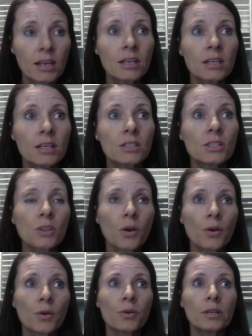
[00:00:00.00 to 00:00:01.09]

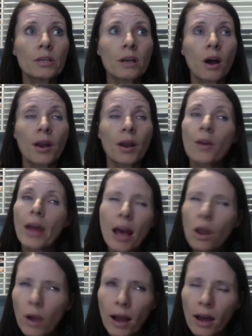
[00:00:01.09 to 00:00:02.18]
So I don't know how
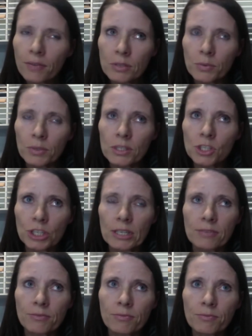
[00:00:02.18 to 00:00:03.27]
long afterwards
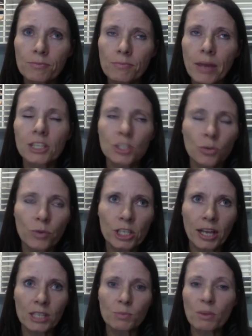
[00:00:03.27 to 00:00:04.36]
she managed to reach
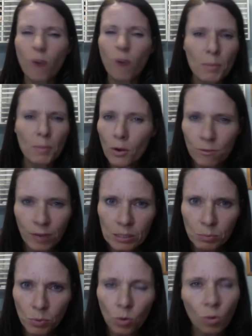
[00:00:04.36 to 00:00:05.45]
out to me, find me on
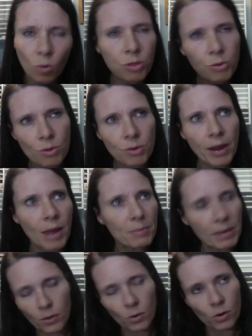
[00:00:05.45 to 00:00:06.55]
Facebook or through
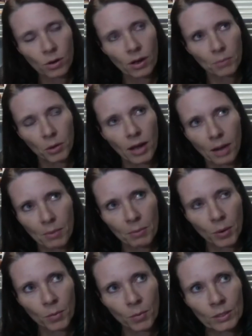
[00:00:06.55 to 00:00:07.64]
3ABN, or can't remember
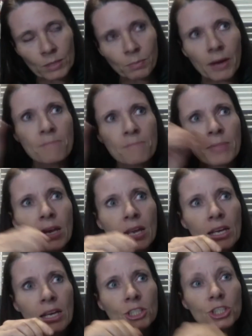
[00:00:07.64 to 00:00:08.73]
what it was, but
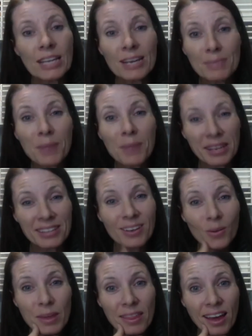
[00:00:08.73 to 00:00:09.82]
she emailed me to tell
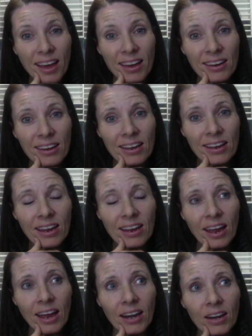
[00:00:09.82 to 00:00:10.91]
me that.
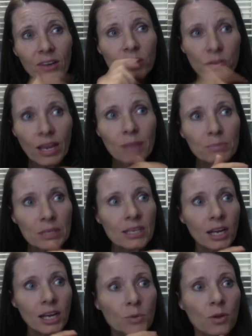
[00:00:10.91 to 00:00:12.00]
And I've sort of kept in
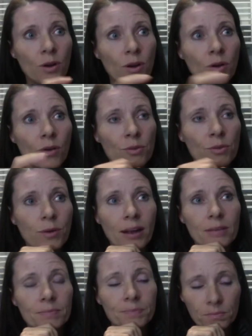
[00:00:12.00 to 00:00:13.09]
touch on and off throughout
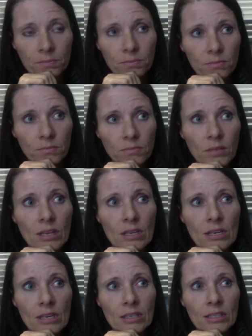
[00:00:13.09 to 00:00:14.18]
the
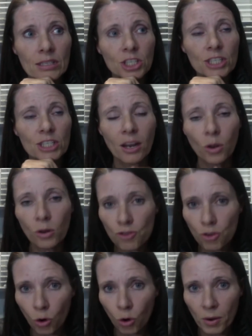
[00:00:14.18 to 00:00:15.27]
years, and she's had a lot of
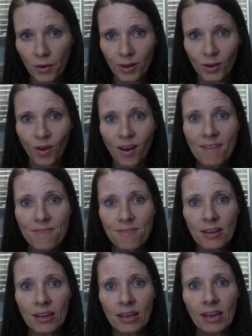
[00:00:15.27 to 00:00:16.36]
trauma in her life,
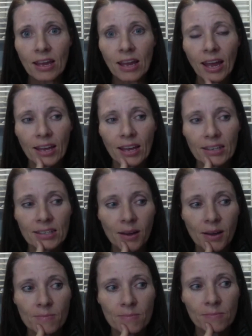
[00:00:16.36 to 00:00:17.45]
and
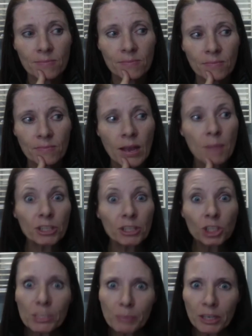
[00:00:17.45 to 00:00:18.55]
but
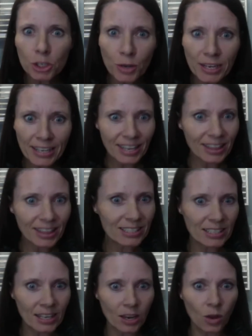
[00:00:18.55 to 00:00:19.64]
she's been tuning into these
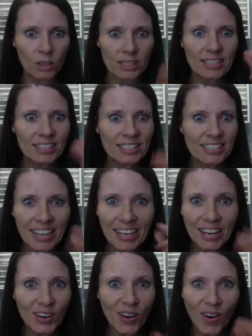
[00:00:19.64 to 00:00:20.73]
sing-alongs, singing
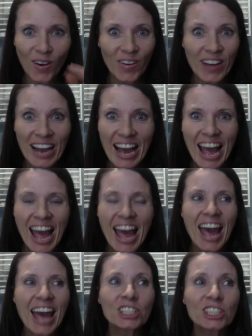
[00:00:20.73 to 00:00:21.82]
along,
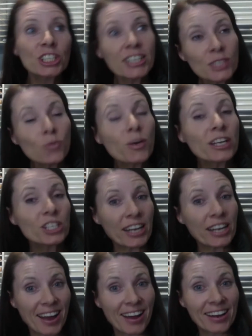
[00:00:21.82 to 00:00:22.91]
and she's reaching
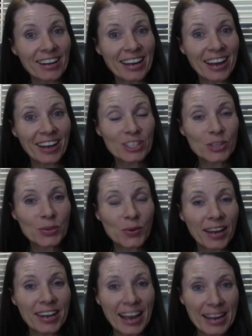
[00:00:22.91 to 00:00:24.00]
out now to
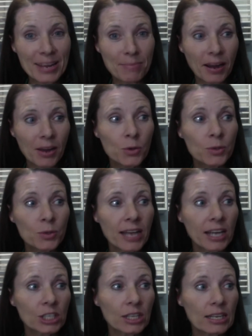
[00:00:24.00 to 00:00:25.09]
a neighbor who's
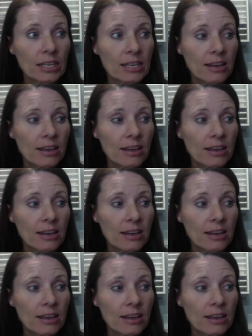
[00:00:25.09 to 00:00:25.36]
actually